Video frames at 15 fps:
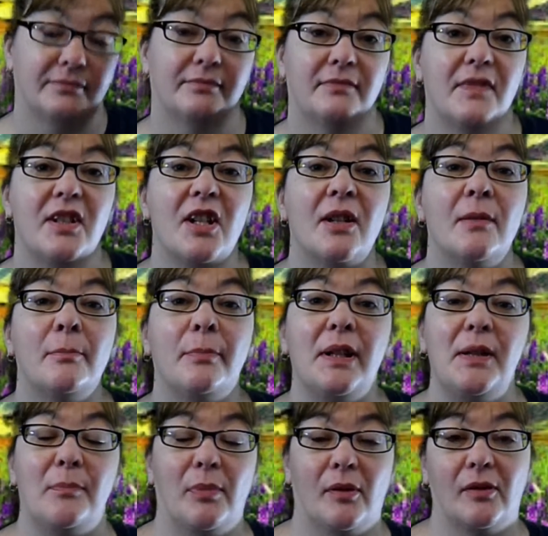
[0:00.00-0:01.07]
dumb
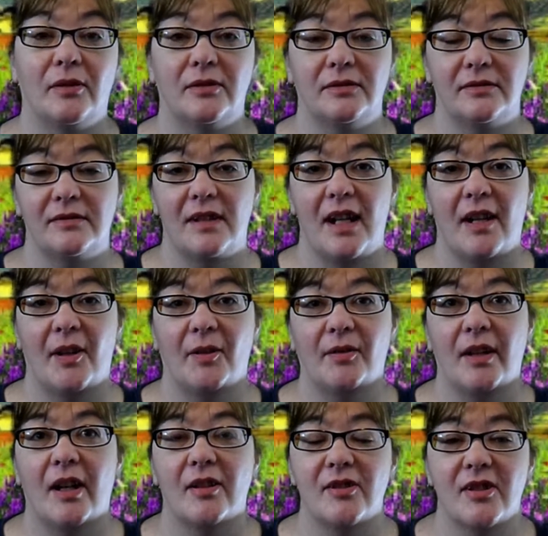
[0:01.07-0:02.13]
people. I'll,
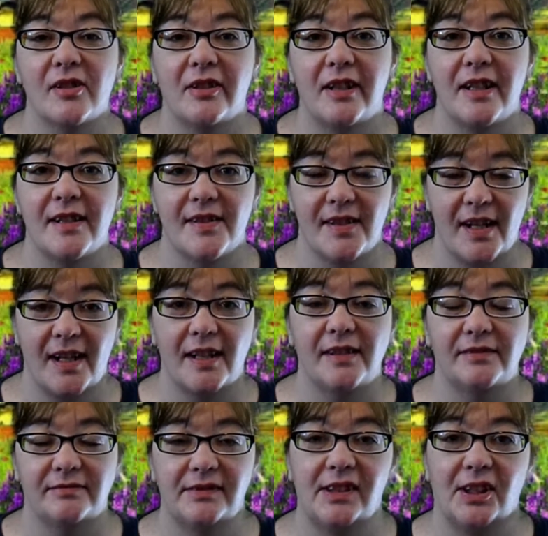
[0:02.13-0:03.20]
I'll just go ahead and say
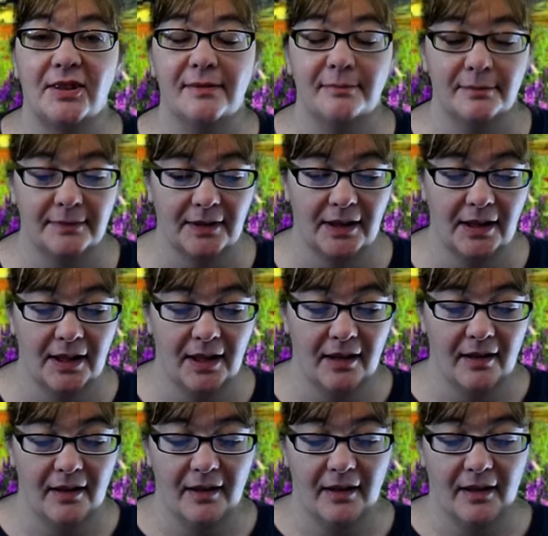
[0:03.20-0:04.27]
dumb.
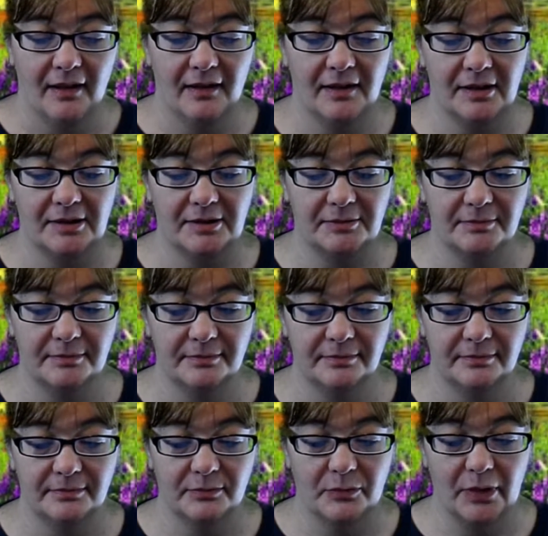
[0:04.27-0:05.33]
Um,
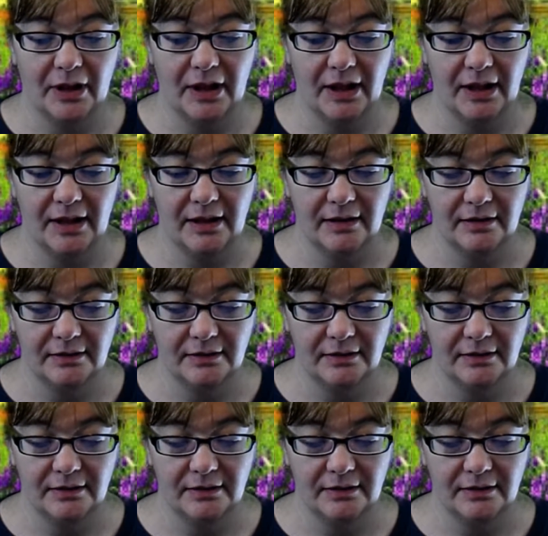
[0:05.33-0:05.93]
we're gonna